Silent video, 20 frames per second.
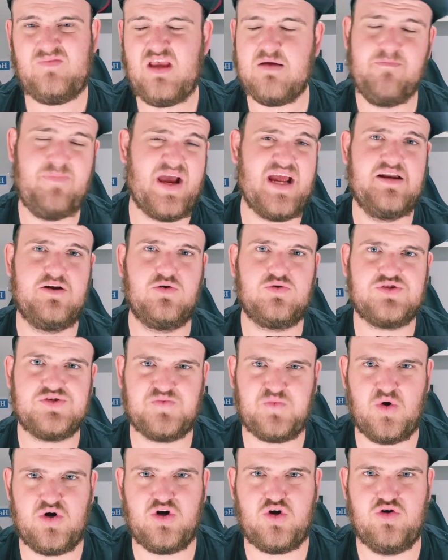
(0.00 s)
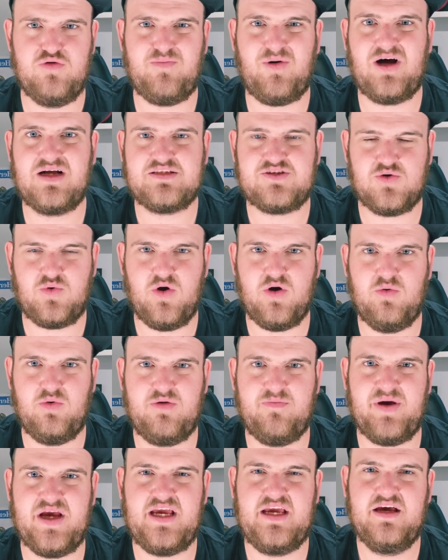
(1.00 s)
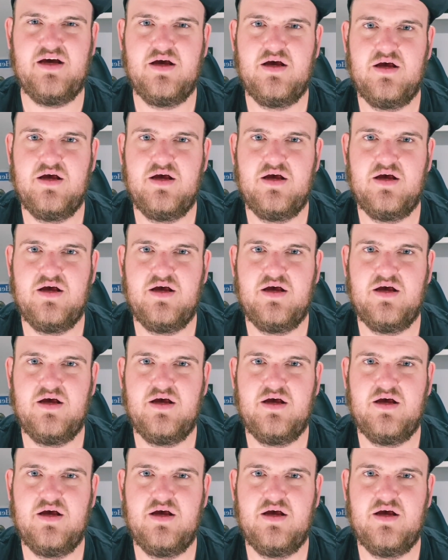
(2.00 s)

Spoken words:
Pendles, what a goodbye tour it would be.